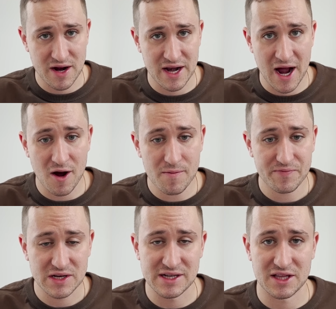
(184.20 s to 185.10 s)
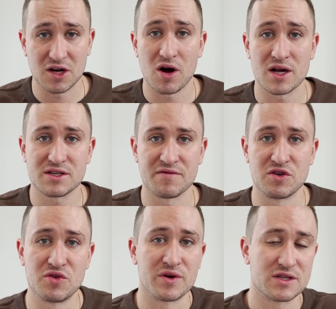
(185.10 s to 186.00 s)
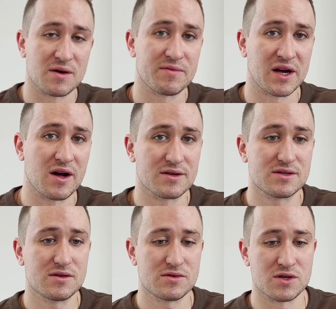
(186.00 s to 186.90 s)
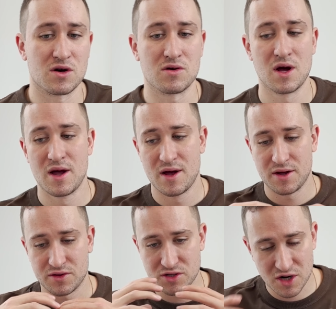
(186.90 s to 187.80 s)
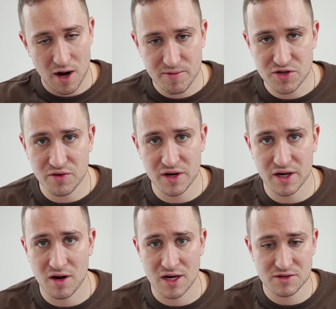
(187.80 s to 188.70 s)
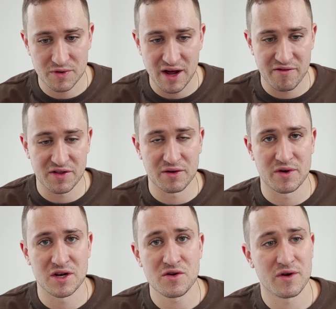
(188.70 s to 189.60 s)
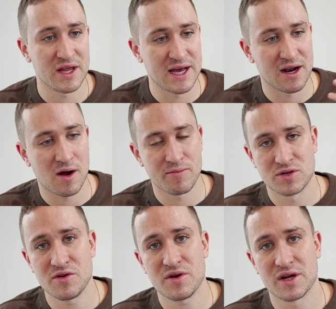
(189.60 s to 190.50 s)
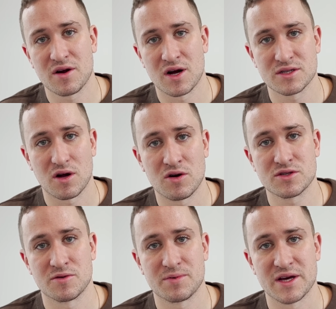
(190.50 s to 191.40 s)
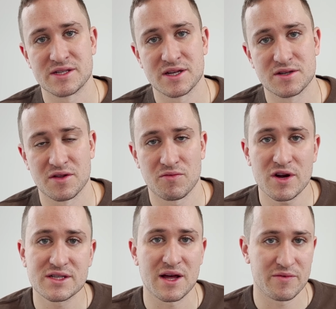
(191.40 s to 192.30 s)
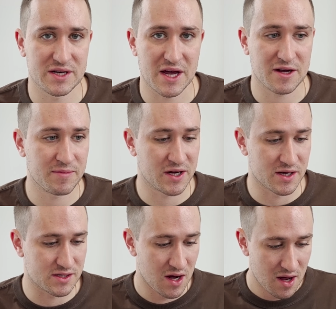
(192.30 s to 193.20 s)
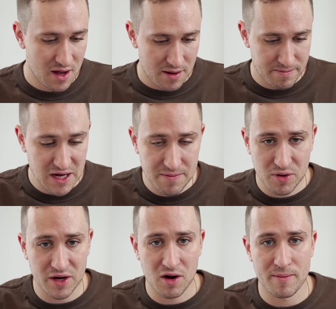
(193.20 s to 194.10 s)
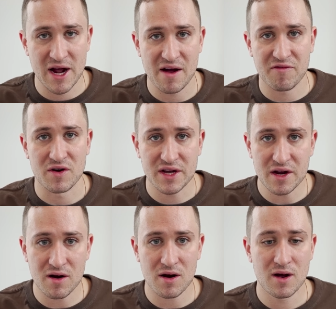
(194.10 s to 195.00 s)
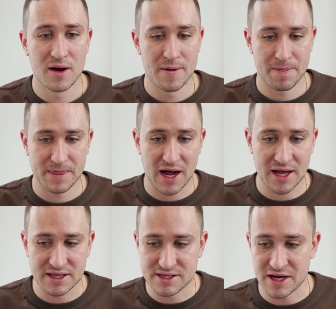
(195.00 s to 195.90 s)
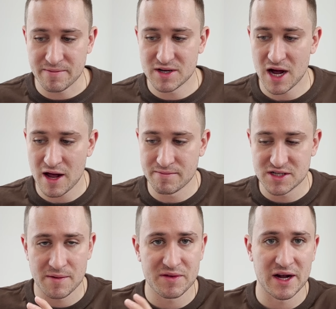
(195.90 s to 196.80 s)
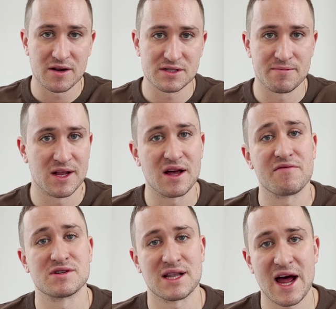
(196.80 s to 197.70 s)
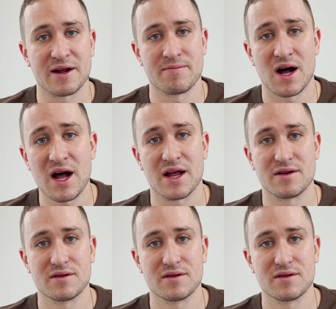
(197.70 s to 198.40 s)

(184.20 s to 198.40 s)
now is at the cost of you doing something else. So there's an opportunity cost with everything we do. And that opportunity cost also plays into the risk that we take because me putting all my effort here at the same time, something else in my life was lagging behind.